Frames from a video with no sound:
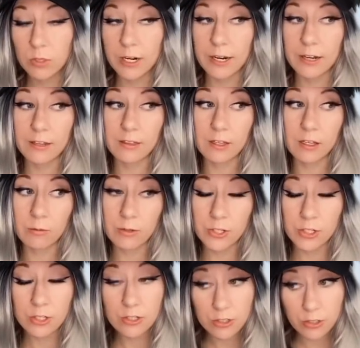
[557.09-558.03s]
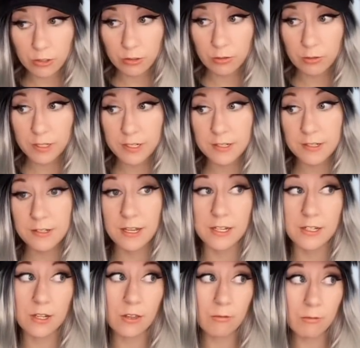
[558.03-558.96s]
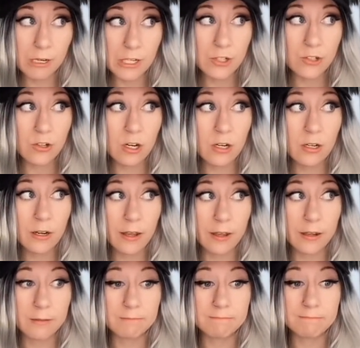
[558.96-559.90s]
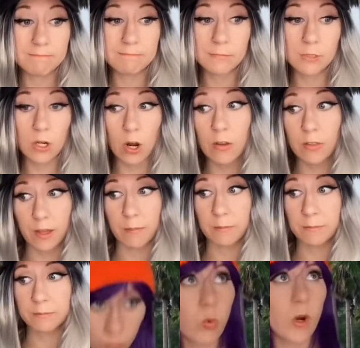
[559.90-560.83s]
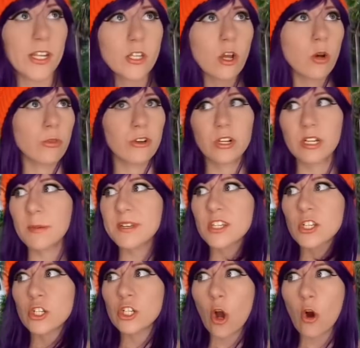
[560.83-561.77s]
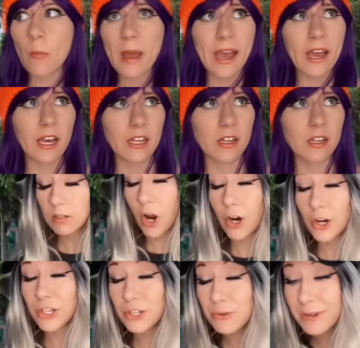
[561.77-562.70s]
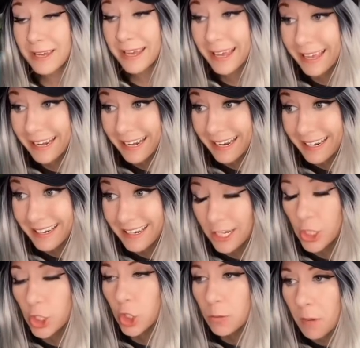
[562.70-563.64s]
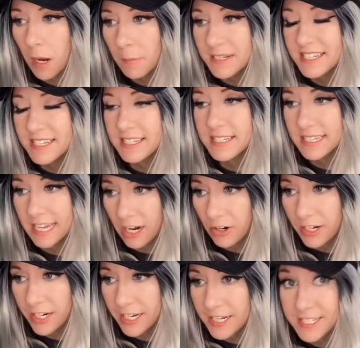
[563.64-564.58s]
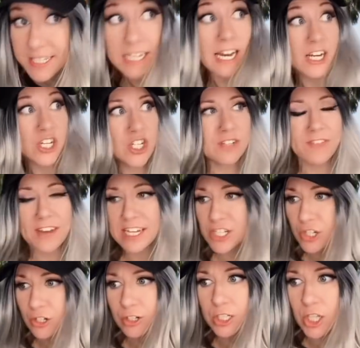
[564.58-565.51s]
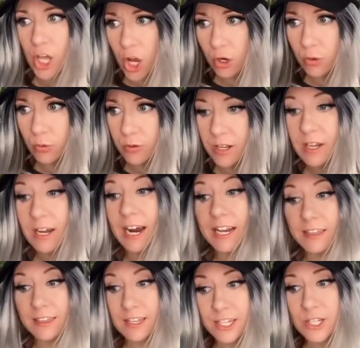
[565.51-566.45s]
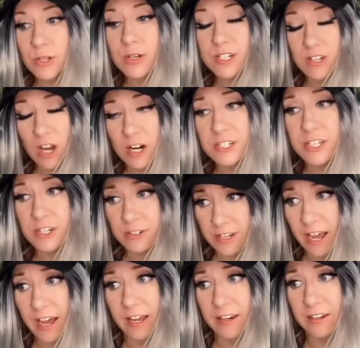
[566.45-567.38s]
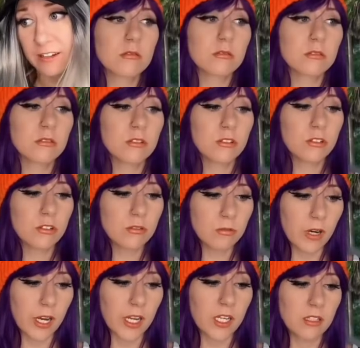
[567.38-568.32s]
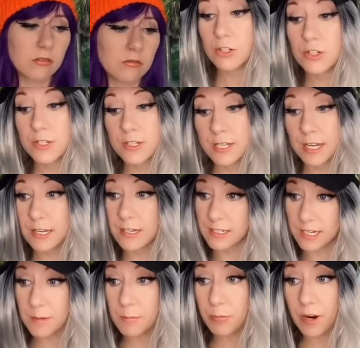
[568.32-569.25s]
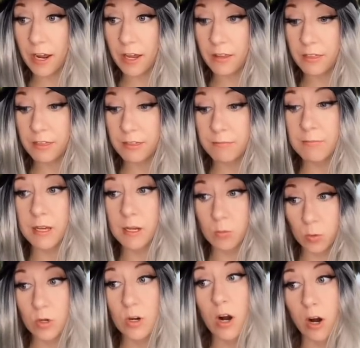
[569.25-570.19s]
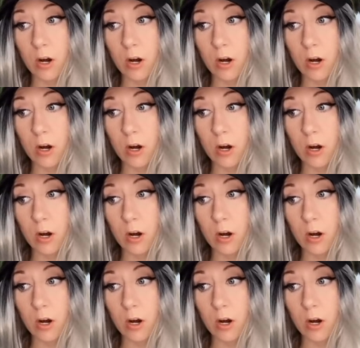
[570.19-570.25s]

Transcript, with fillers: what I think we should do is get to the restaurant and call them. What? No, they're gonna be so mad. Are you kidding? Your mom is the scariest, and I just faced her alone. I think you can talk to your dad. You're right. Just take a deep breath and we'll